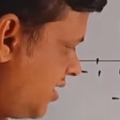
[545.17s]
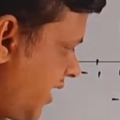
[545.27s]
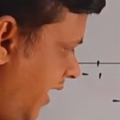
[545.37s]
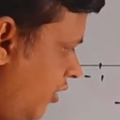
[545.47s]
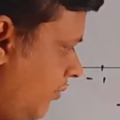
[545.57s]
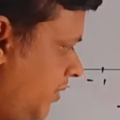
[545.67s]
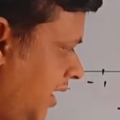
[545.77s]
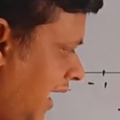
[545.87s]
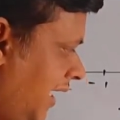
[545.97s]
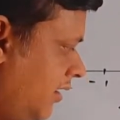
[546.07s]
side of the
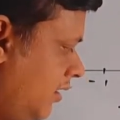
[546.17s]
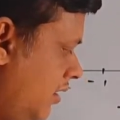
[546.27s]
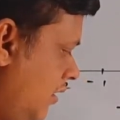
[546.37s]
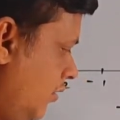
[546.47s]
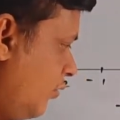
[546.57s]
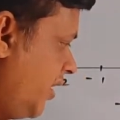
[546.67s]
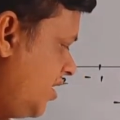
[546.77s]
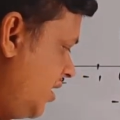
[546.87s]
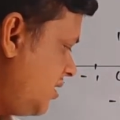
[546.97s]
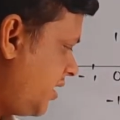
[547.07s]
line
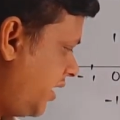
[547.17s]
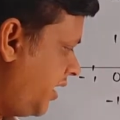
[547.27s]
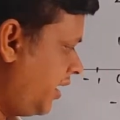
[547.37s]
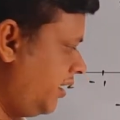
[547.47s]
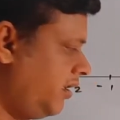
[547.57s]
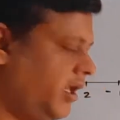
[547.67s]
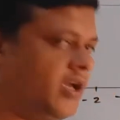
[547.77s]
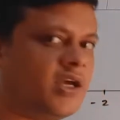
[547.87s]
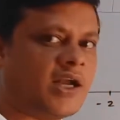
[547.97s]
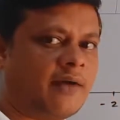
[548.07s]
which is shaded in
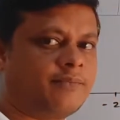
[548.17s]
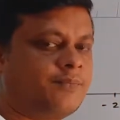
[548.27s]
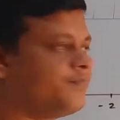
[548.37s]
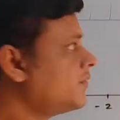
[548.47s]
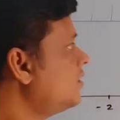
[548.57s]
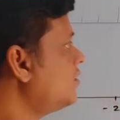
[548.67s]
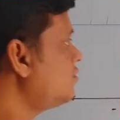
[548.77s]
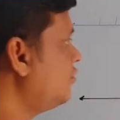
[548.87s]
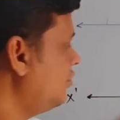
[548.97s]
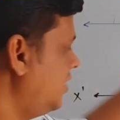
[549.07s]
the graph.
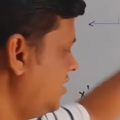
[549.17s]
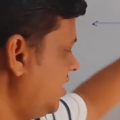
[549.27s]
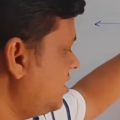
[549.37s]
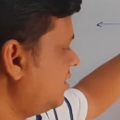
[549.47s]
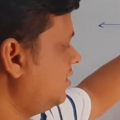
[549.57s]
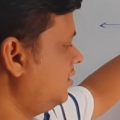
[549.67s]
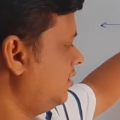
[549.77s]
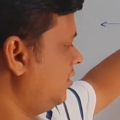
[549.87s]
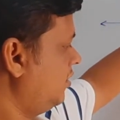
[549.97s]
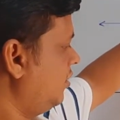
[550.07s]
So this is
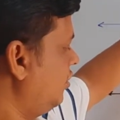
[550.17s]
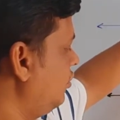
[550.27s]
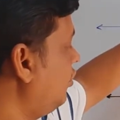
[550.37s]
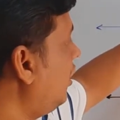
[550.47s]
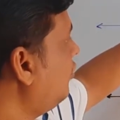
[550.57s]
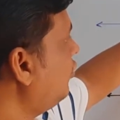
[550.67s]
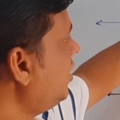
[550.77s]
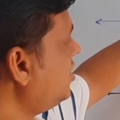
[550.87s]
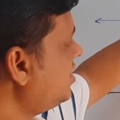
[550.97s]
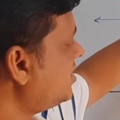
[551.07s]

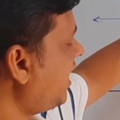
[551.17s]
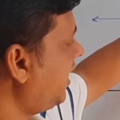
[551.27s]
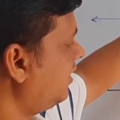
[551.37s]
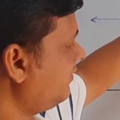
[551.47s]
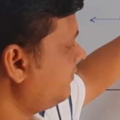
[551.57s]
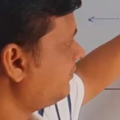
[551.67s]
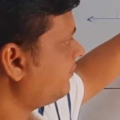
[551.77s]
non-origin side